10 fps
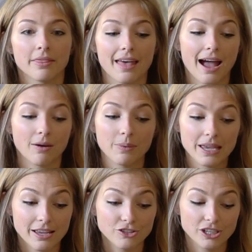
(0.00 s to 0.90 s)
that we
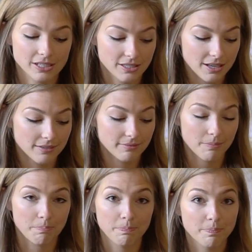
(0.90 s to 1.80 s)
can just
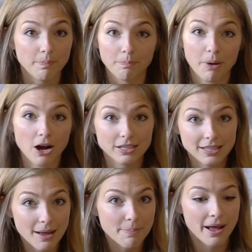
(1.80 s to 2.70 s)
box
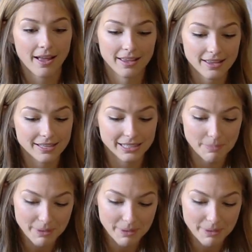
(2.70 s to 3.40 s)
up, easy